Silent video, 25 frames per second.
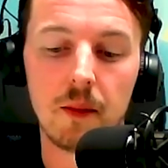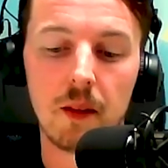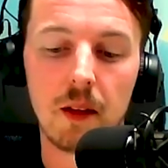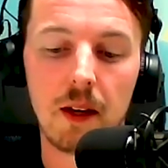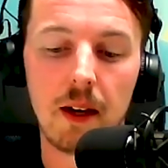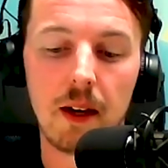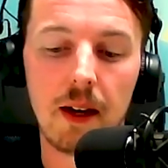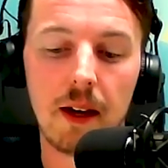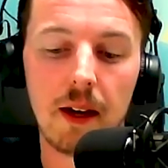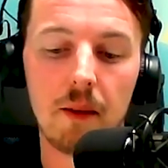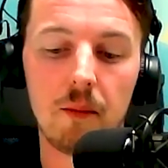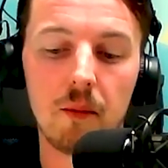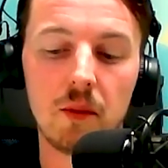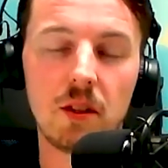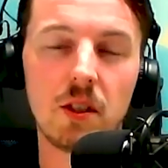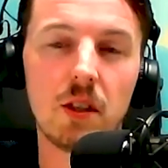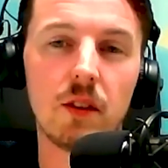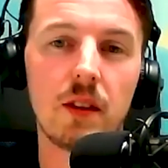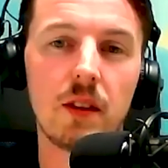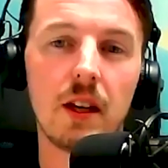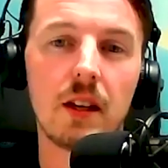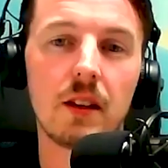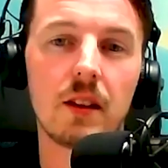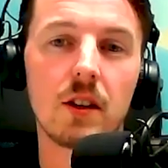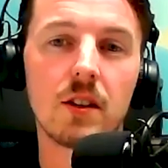Do you
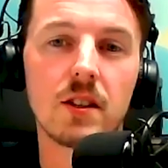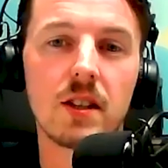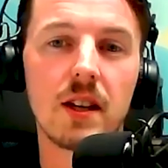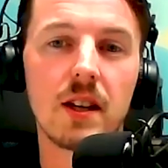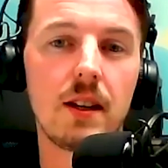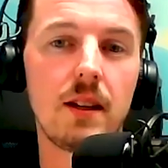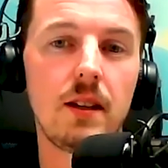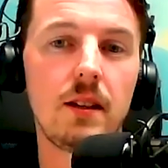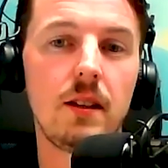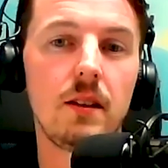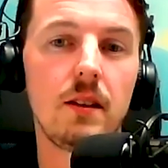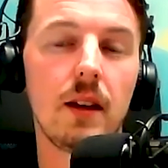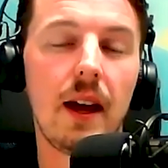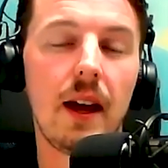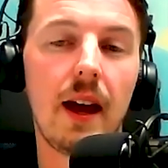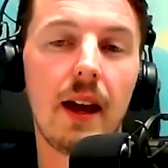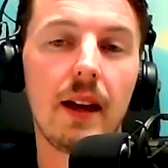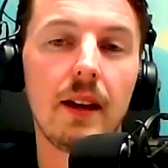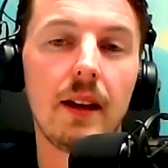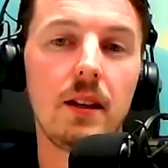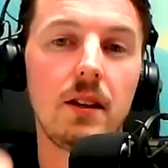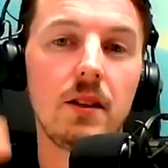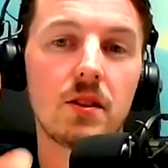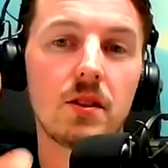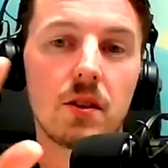think there's
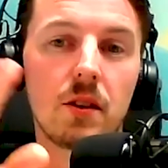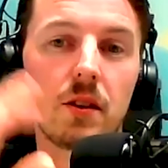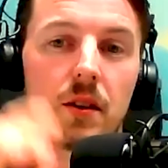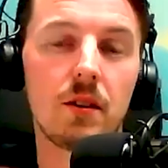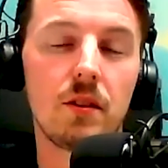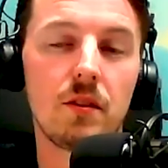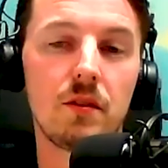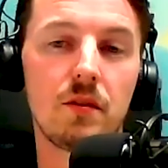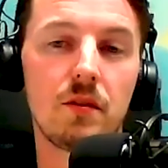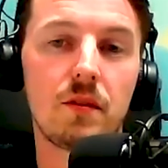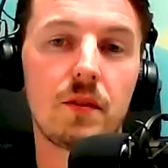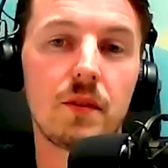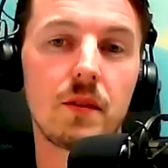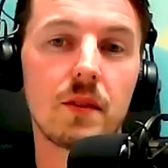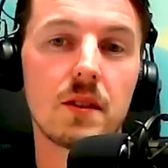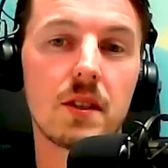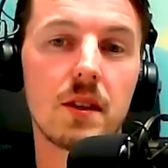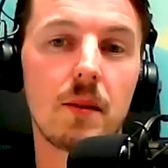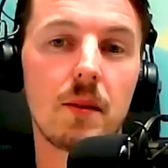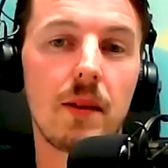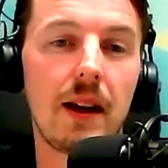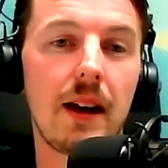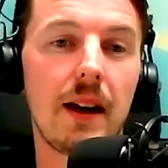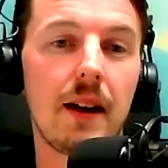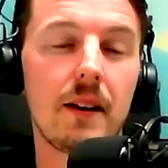any sort of
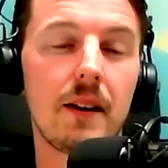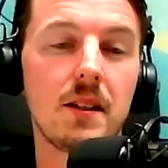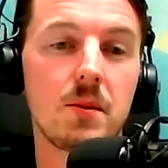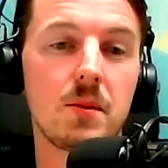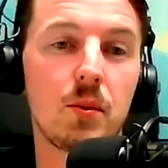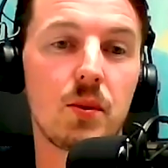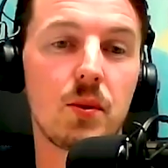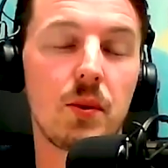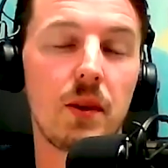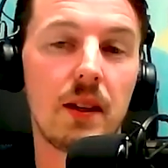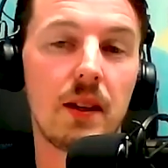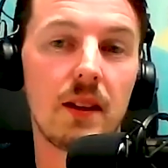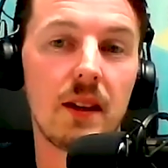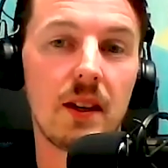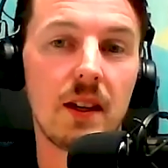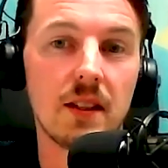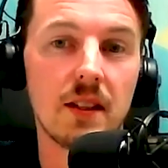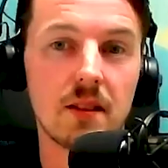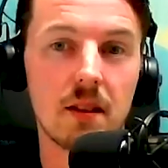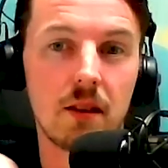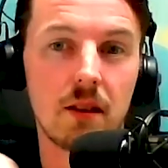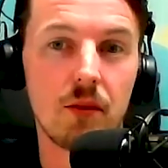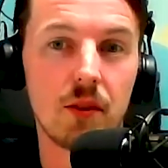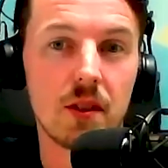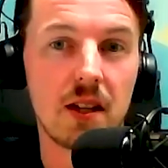similarities between this
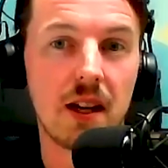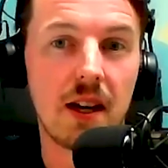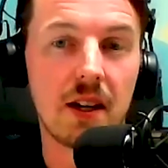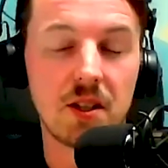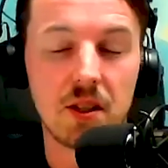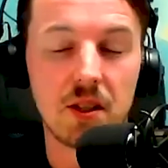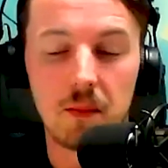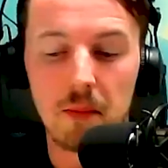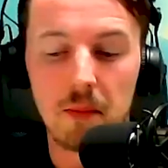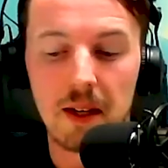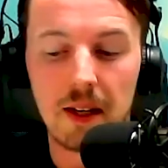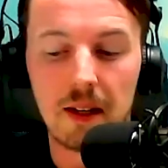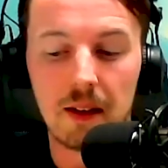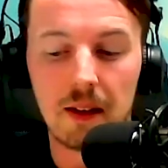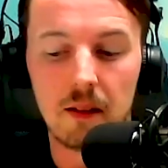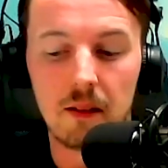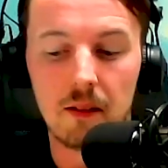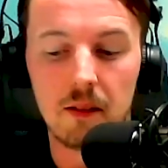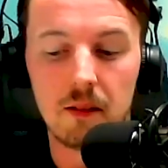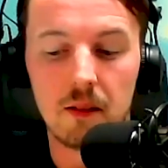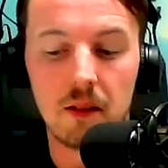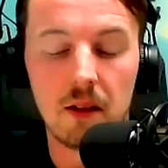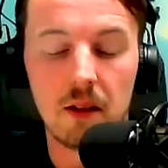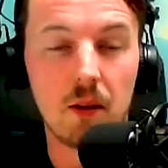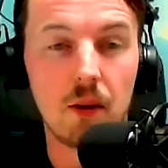and the recession back
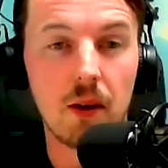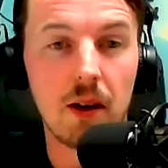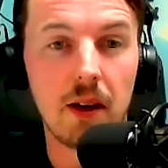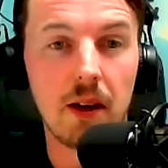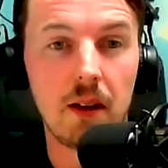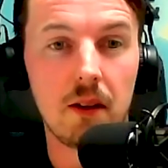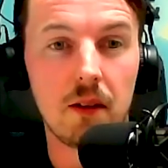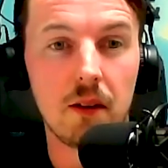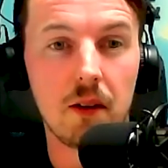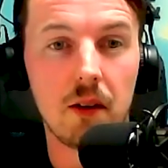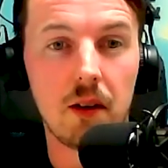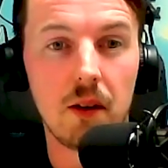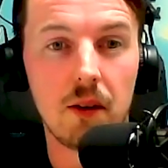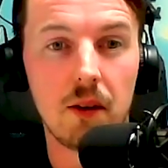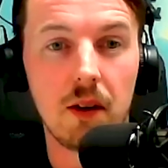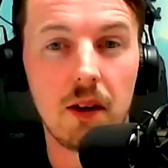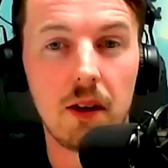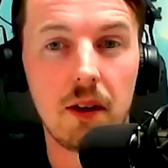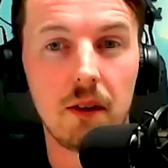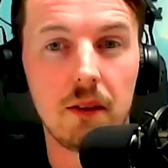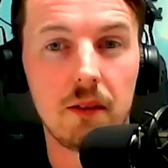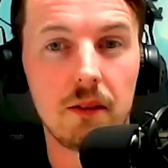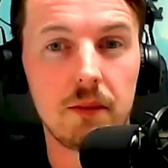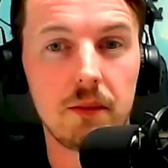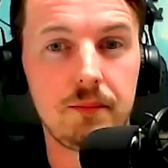in 08 or
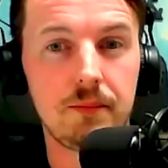09?